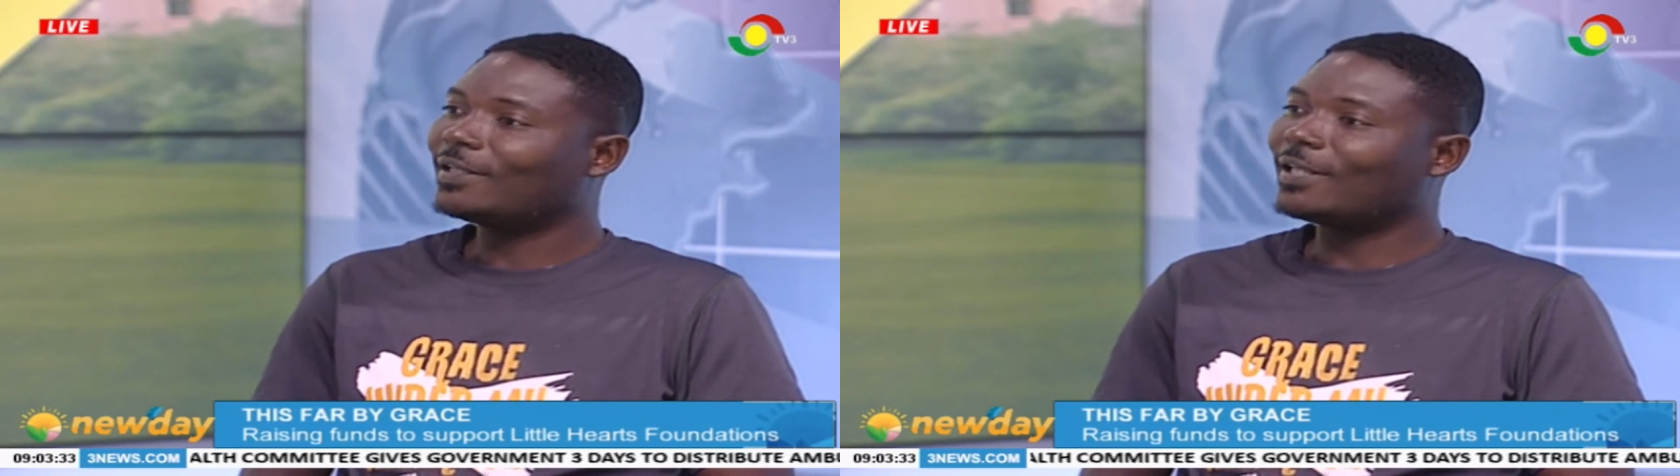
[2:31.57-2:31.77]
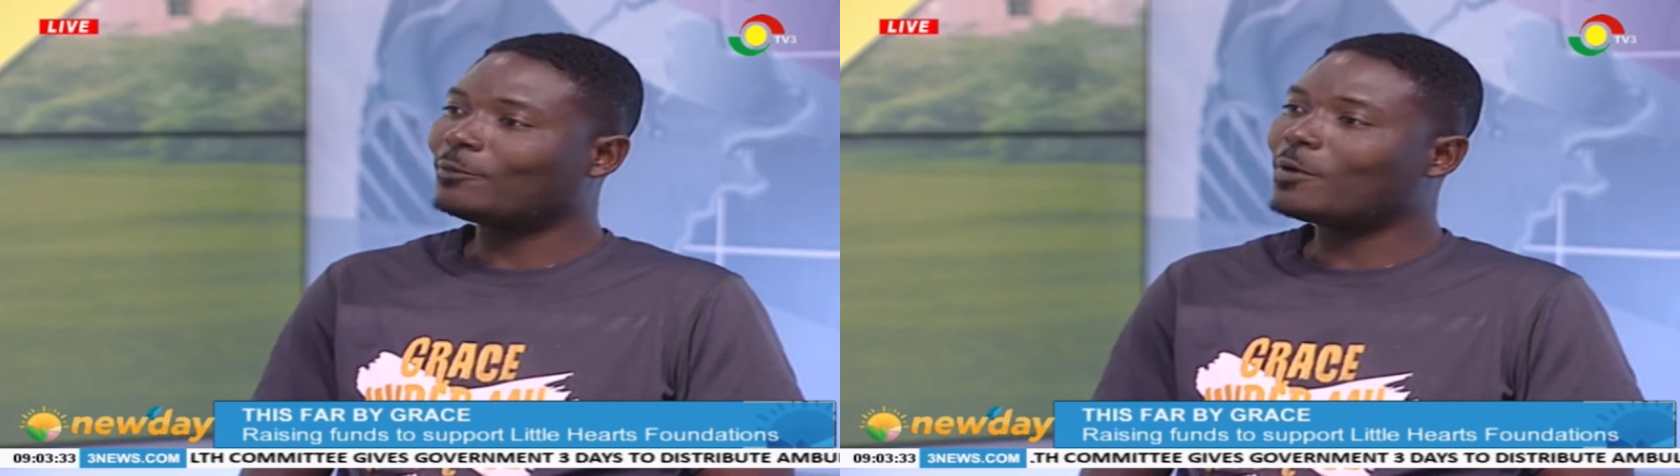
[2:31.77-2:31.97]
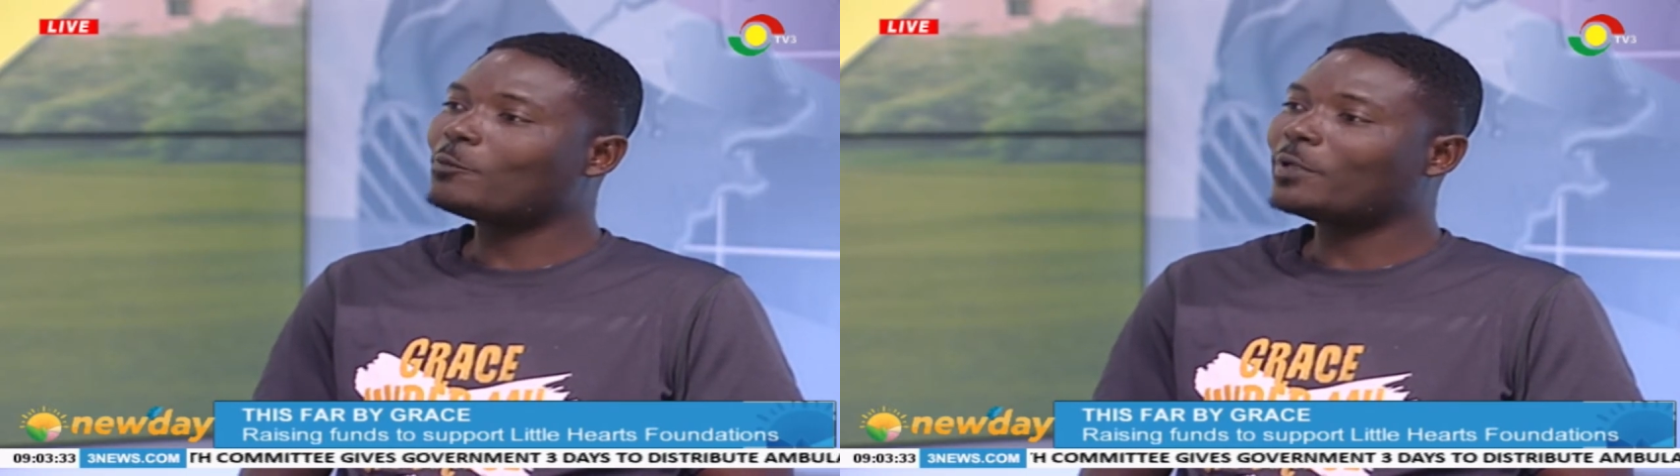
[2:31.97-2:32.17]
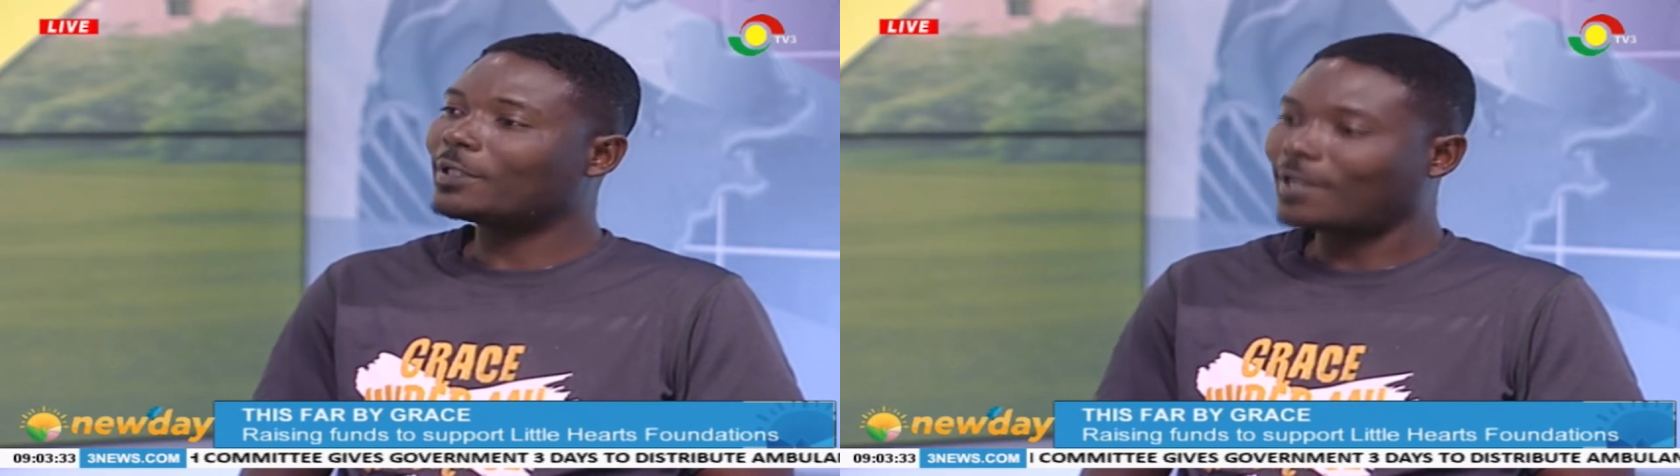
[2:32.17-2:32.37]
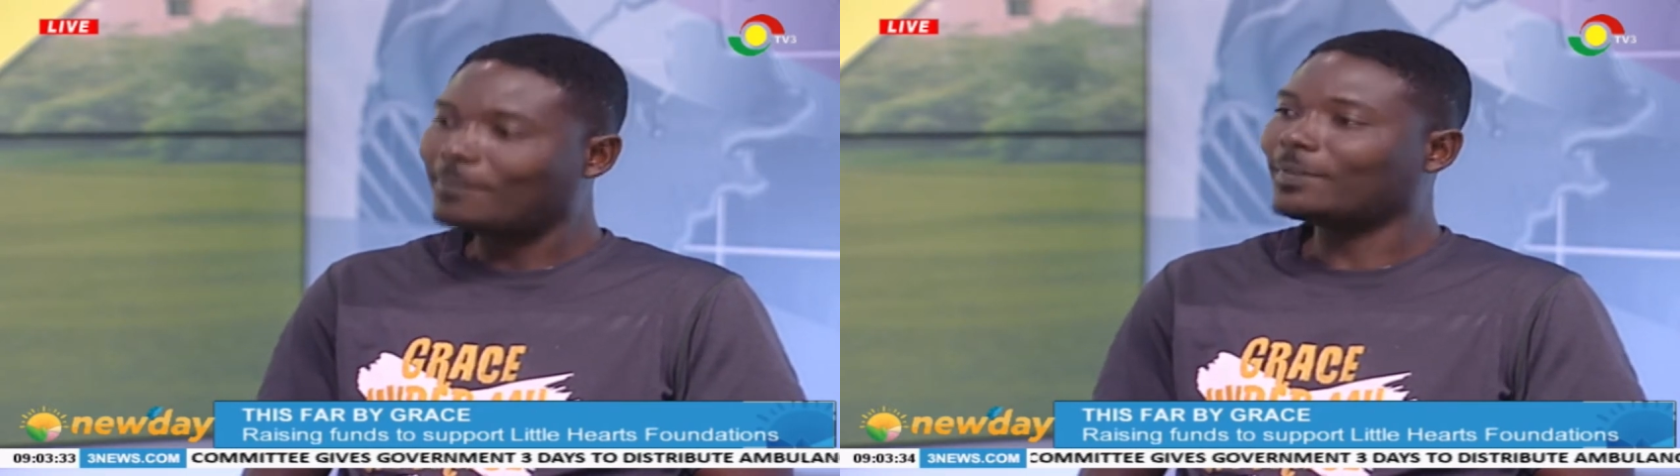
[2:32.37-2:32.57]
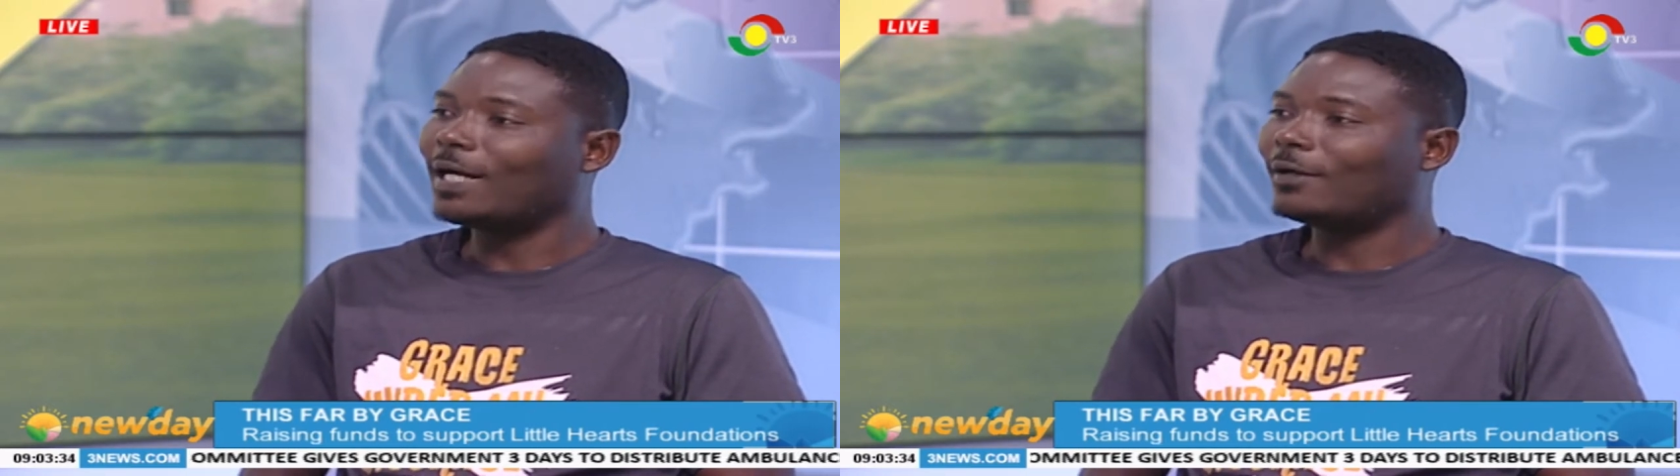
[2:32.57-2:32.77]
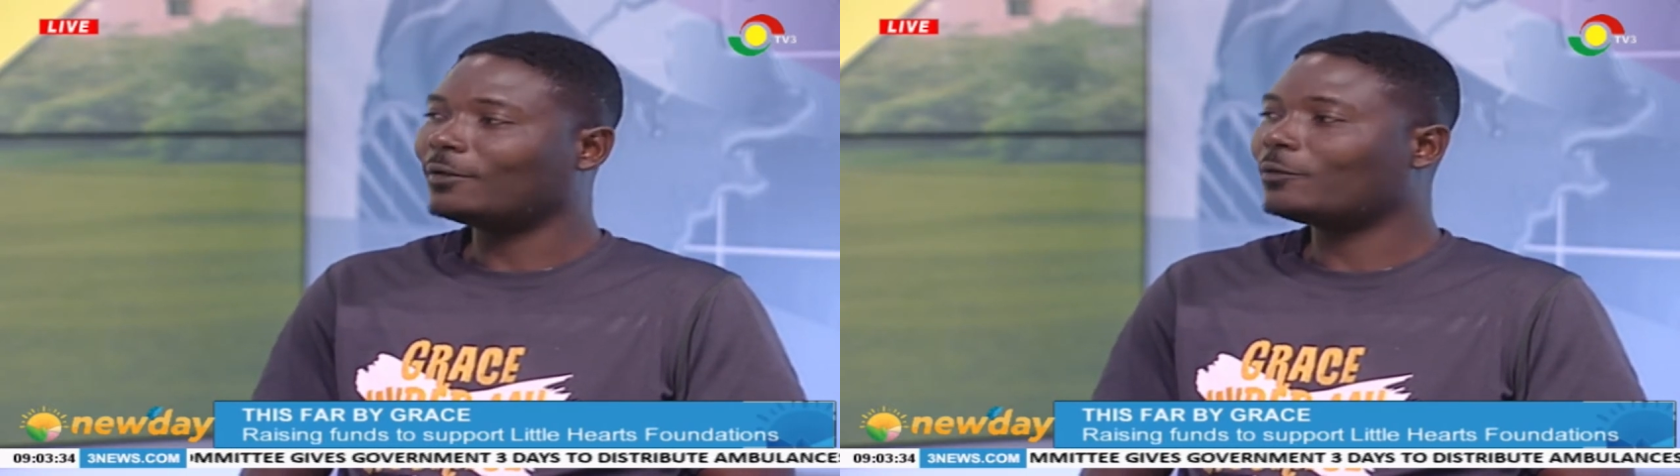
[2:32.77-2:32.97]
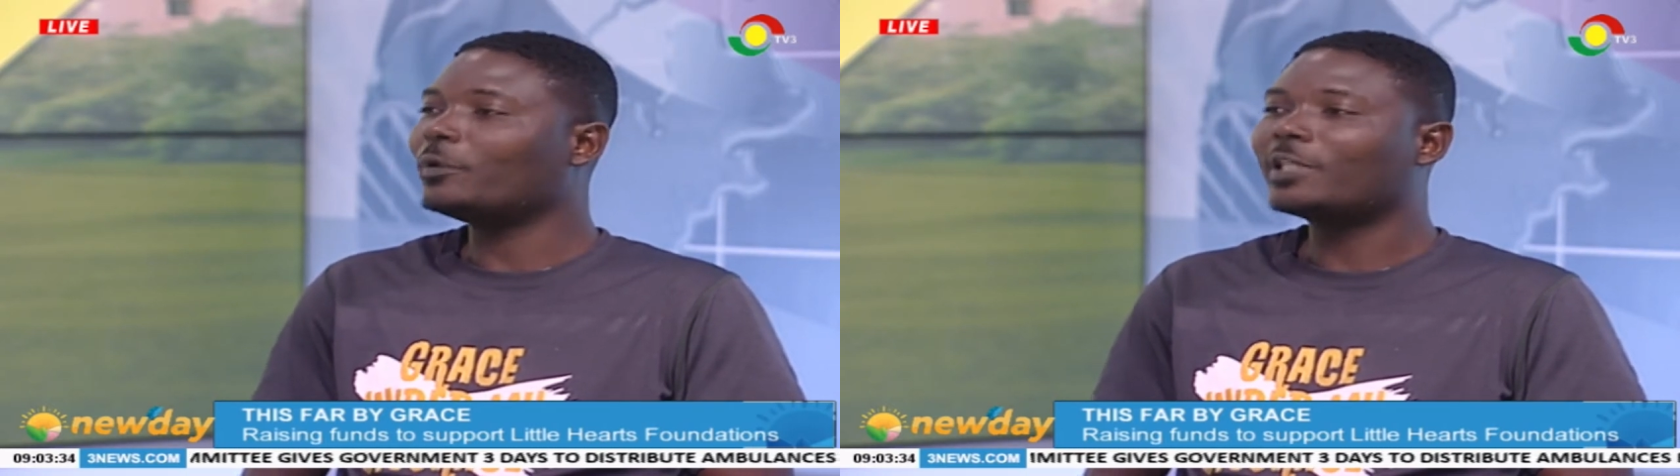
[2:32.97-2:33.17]
that when we come down,
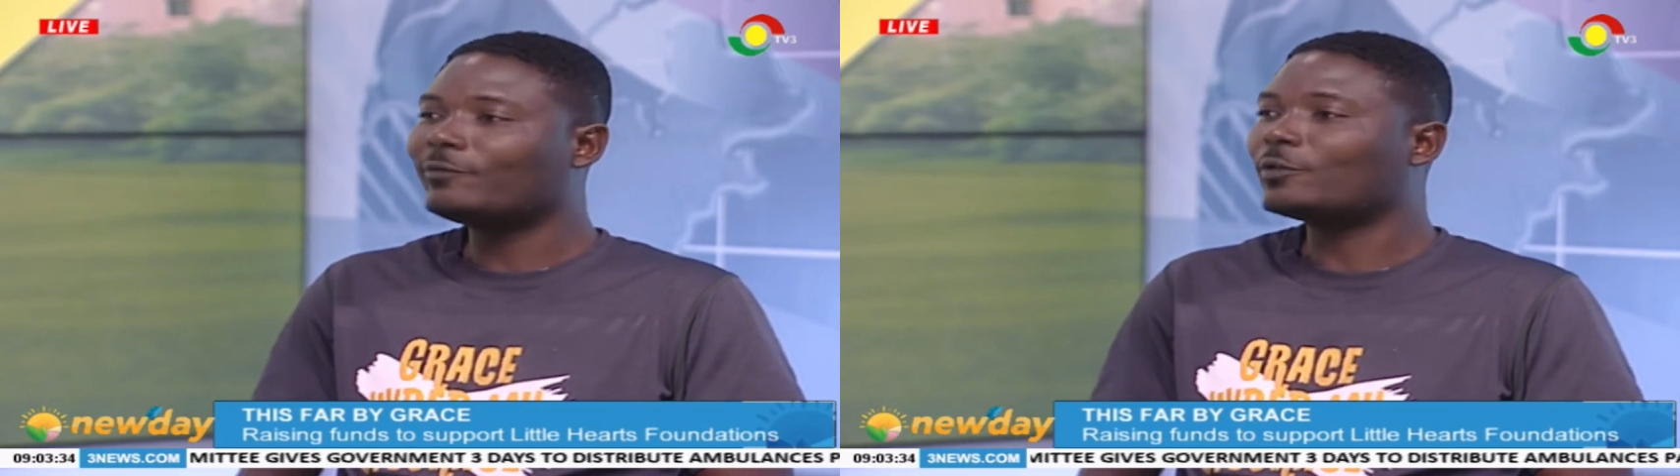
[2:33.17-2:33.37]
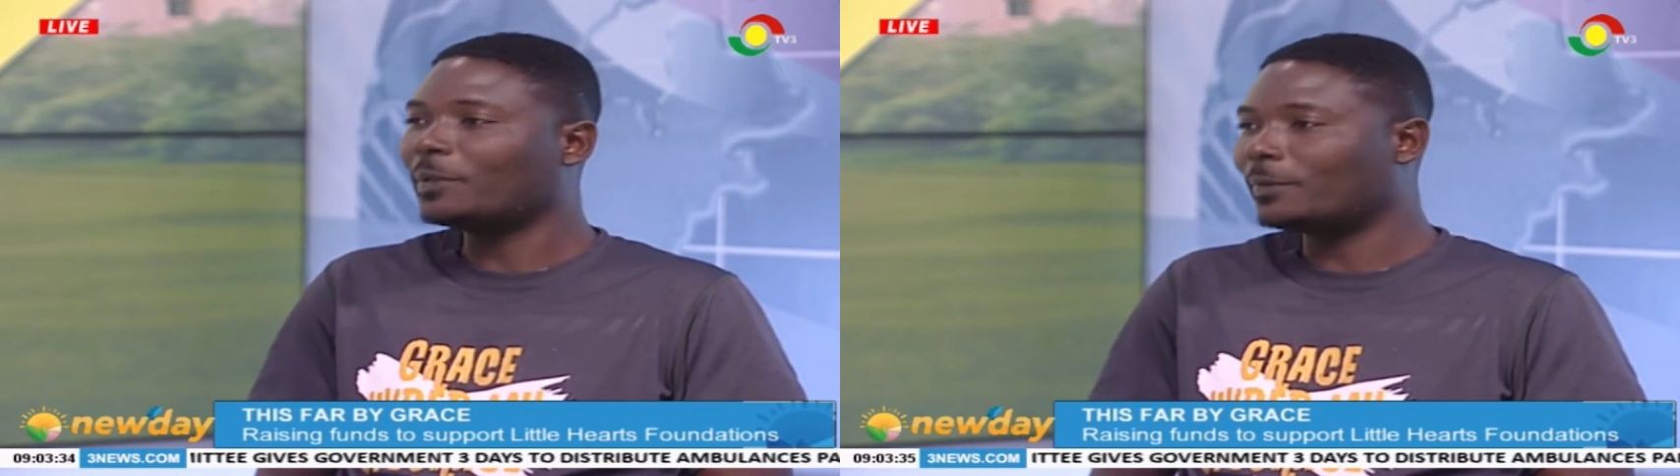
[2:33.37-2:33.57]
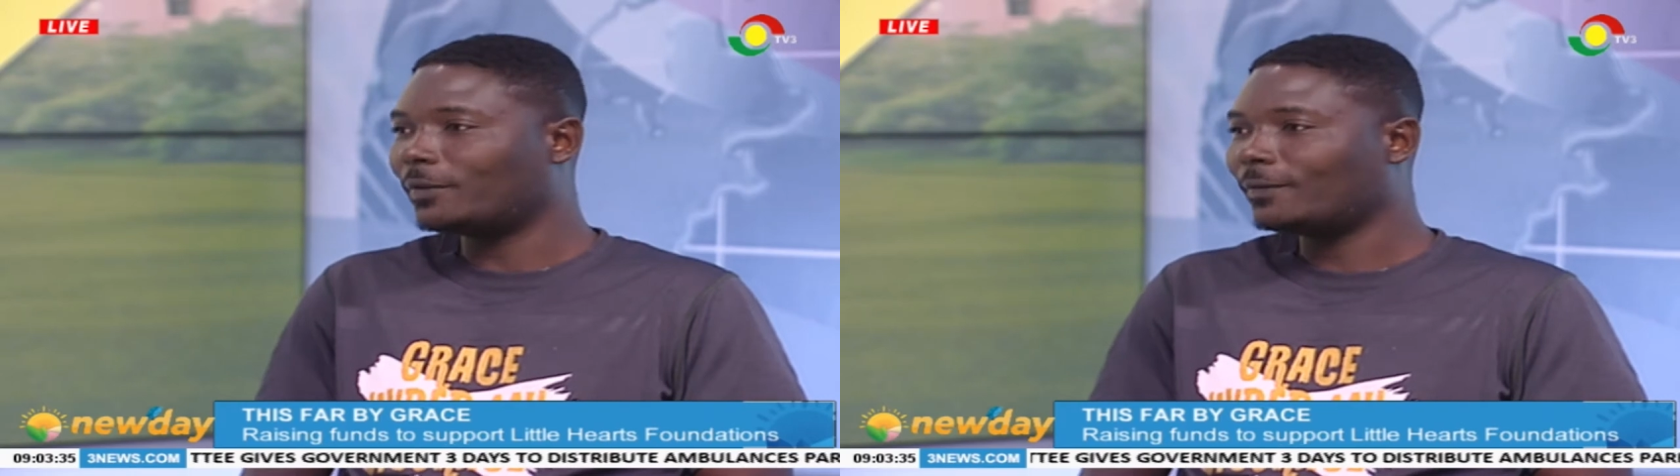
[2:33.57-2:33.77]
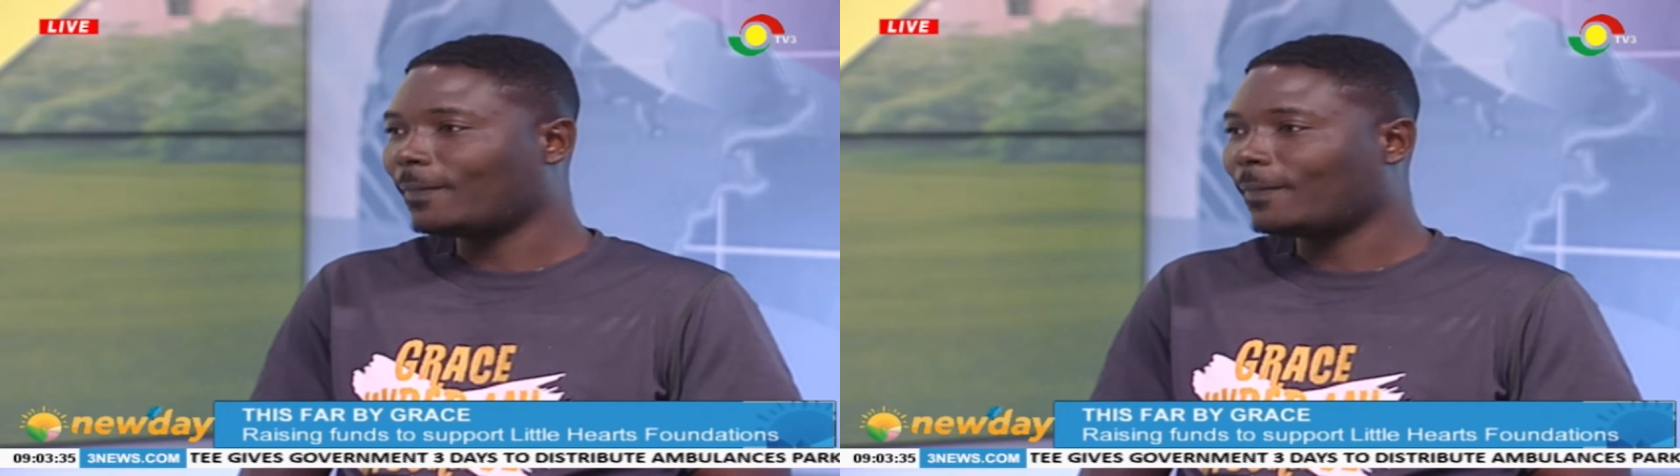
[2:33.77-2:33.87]
we give to people.